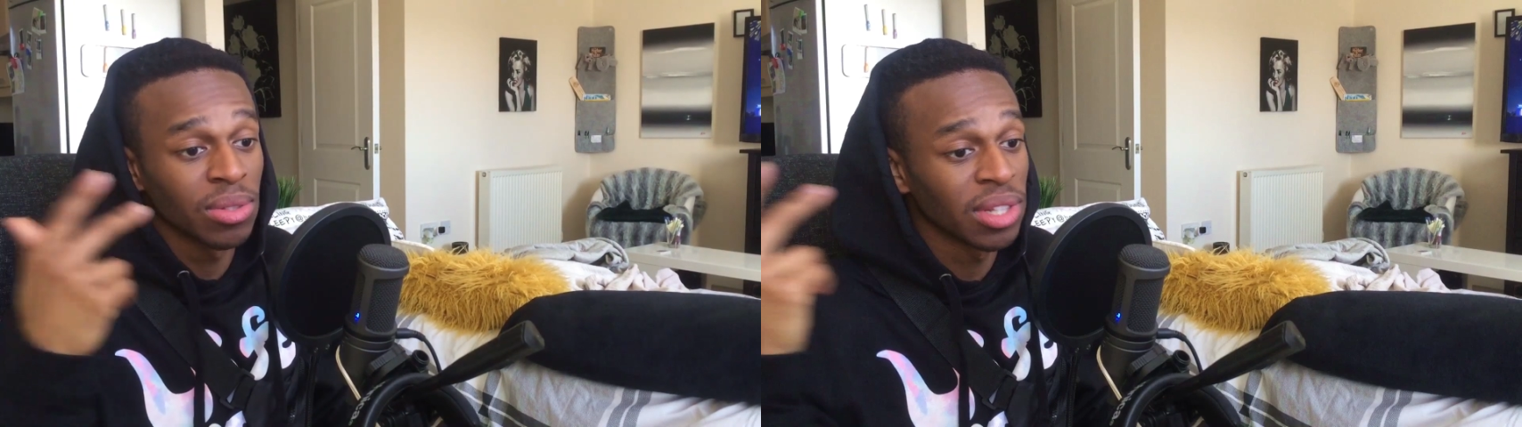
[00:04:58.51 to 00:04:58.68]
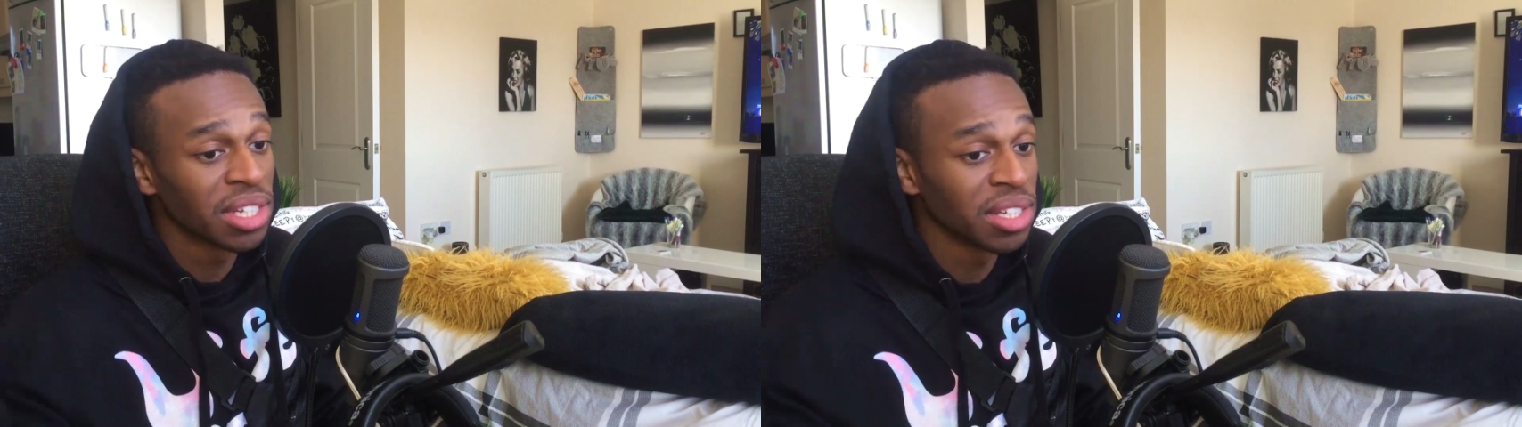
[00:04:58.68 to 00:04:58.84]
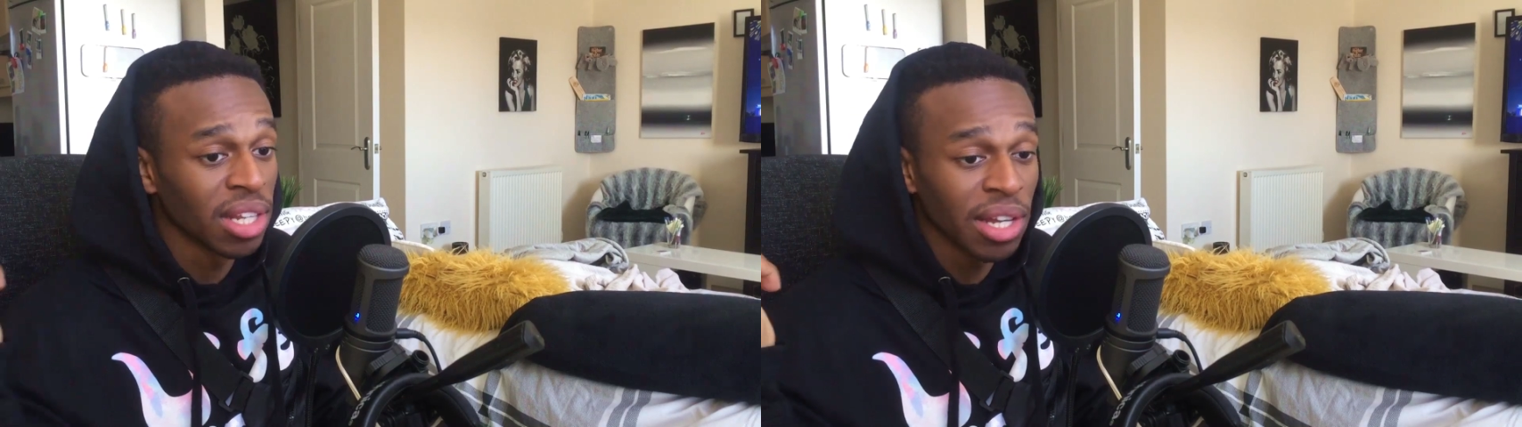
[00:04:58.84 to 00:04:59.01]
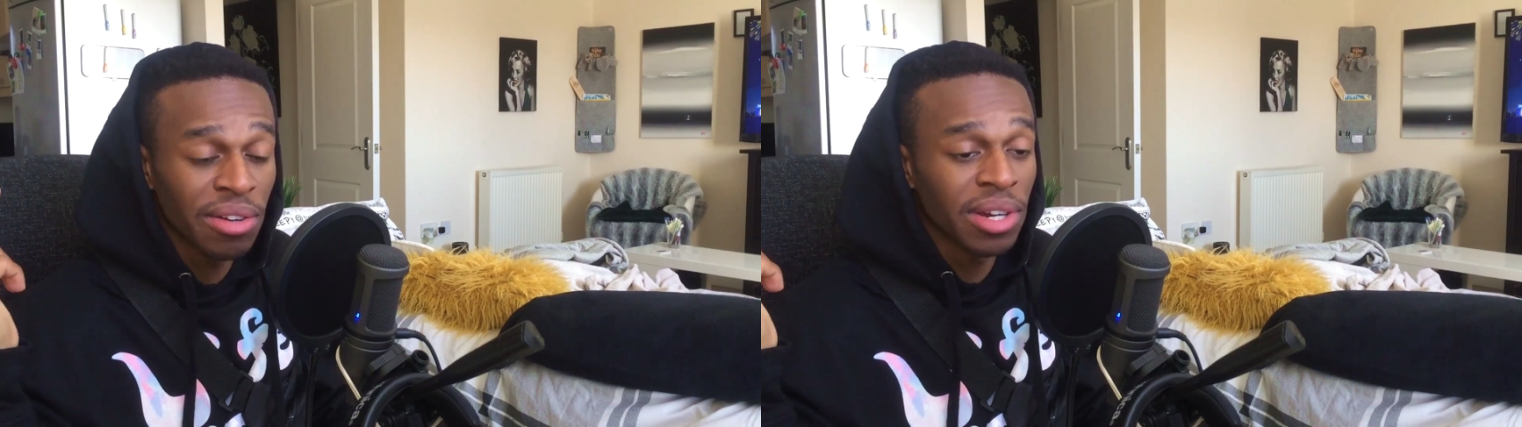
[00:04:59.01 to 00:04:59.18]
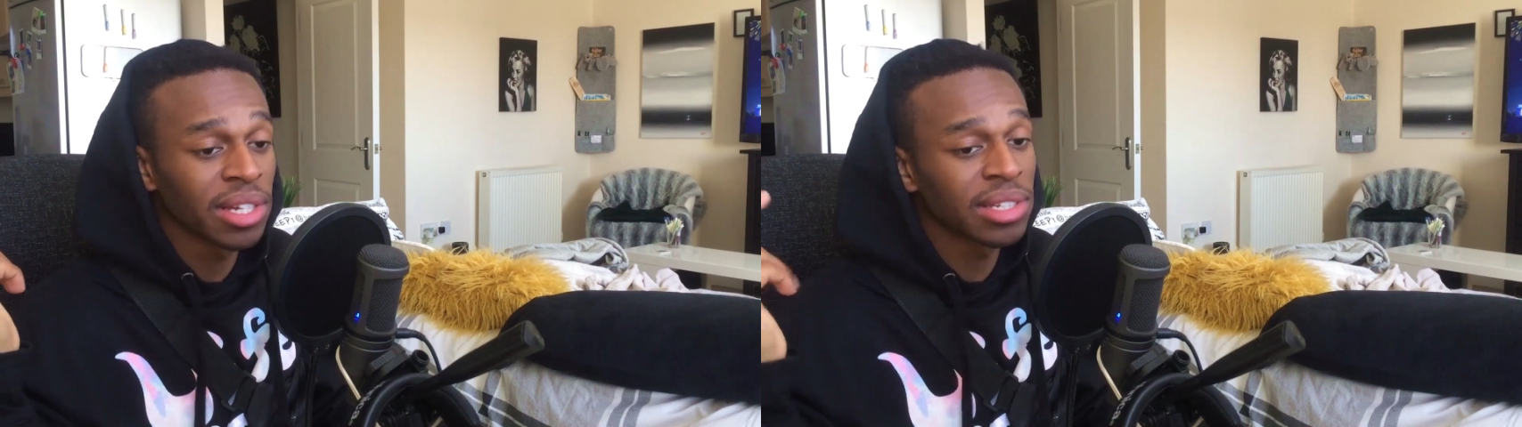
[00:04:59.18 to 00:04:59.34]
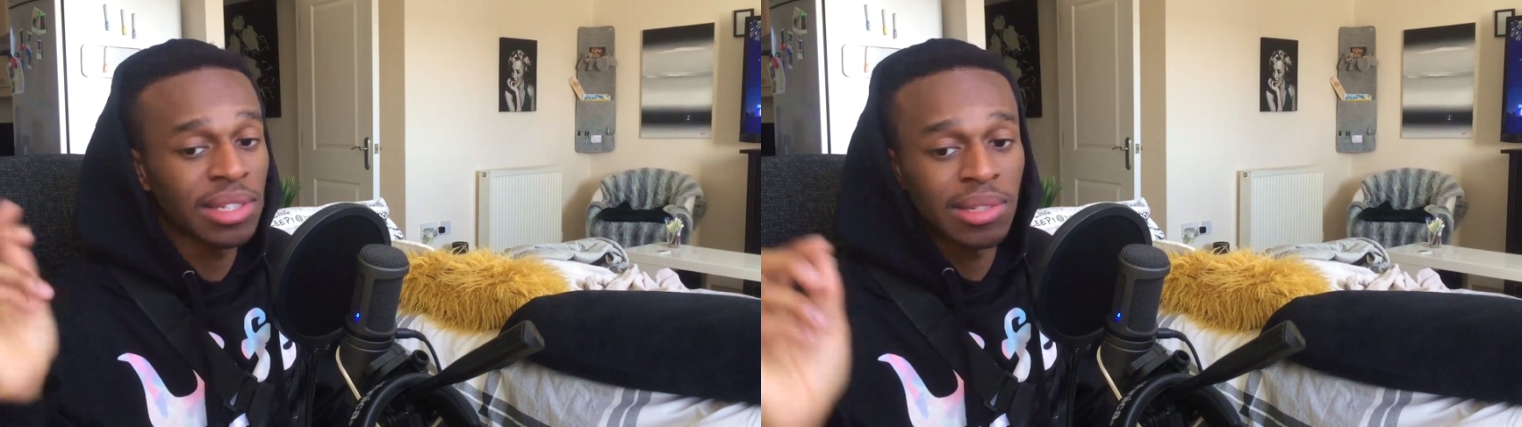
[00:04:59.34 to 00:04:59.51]
his
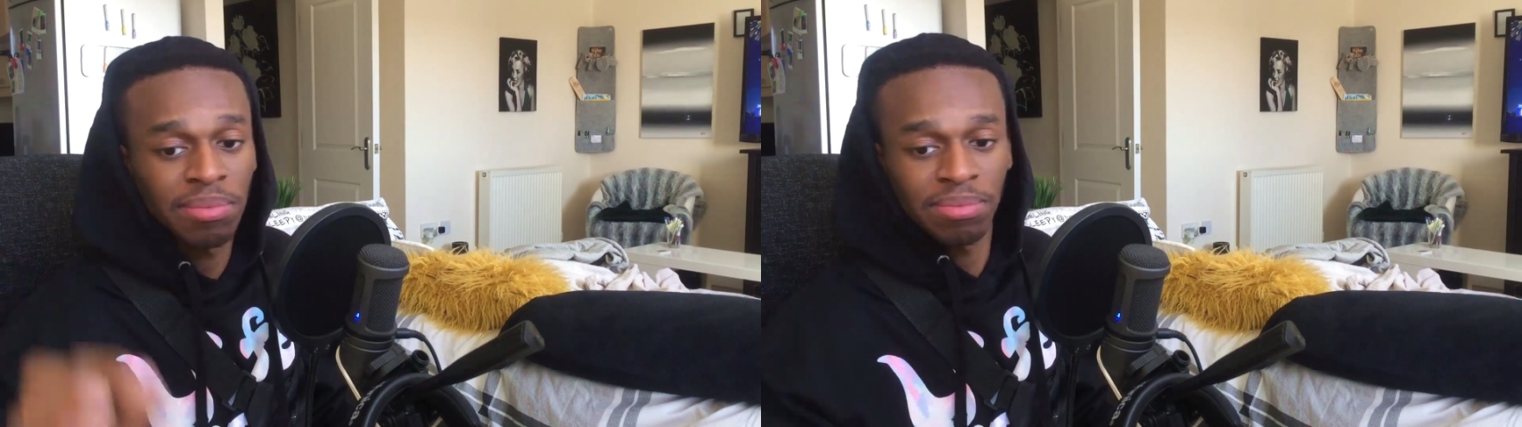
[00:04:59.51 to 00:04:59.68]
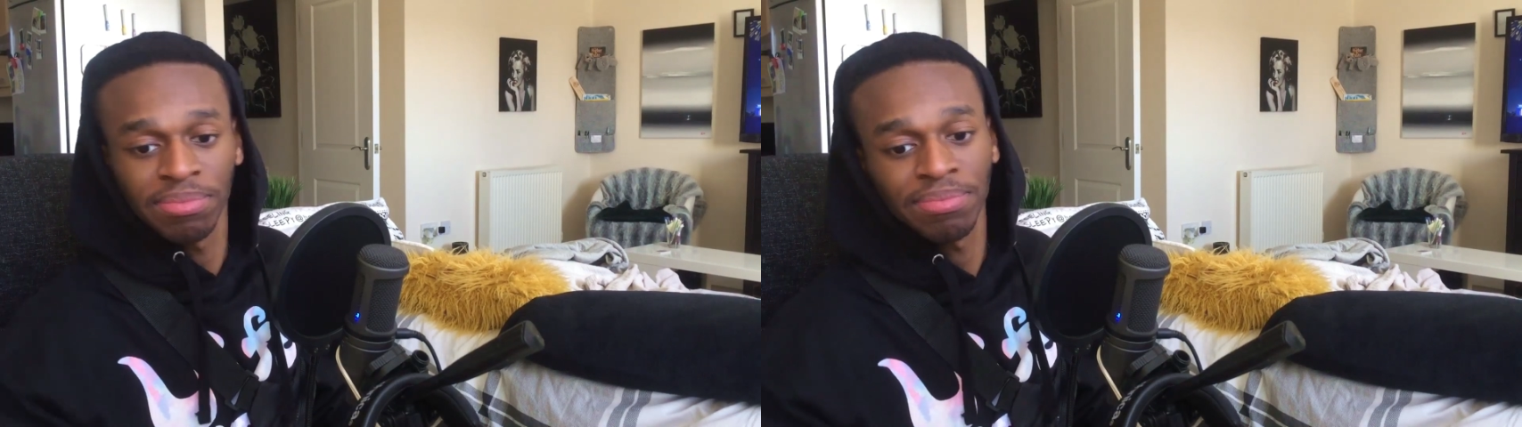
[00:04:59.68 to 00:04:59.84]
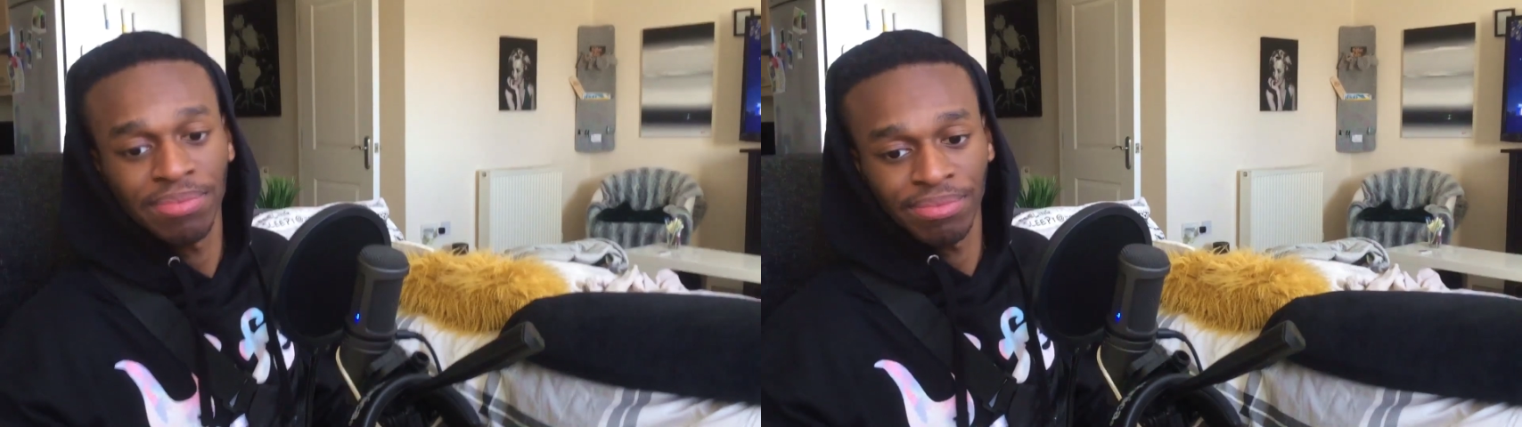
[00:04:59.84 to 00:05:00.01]
lyrics.